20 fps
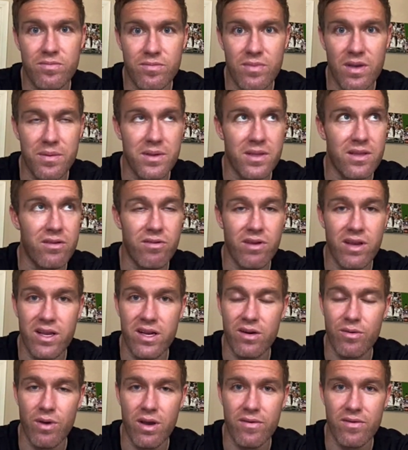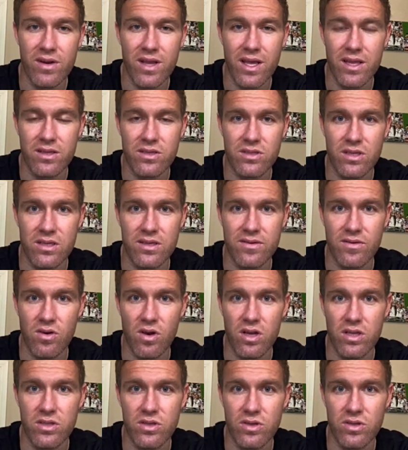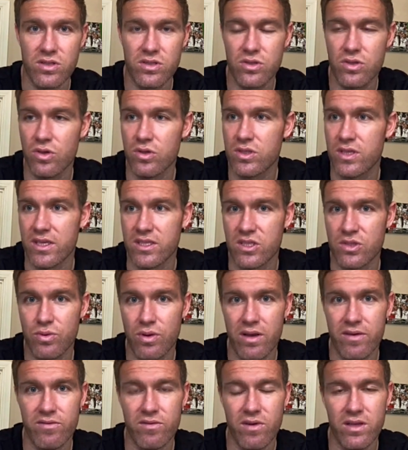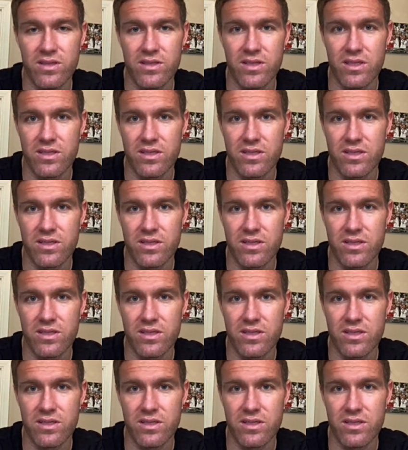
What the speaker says: Maybe in the rain or whatever like that, and you've got to do 2 sets of 12 runs.